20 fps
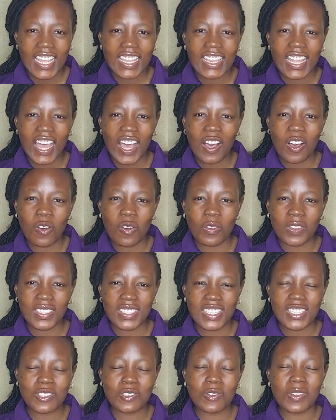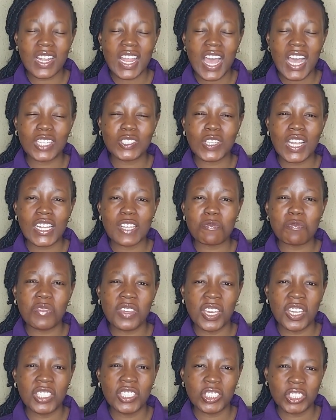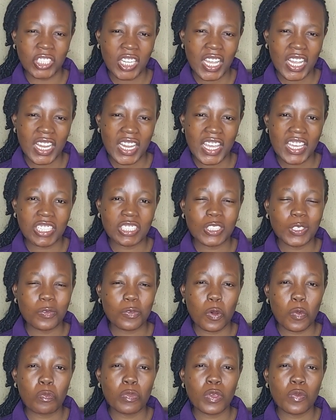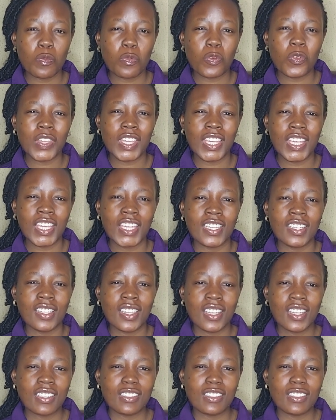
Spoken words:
Now, this could actually be a challenge for people in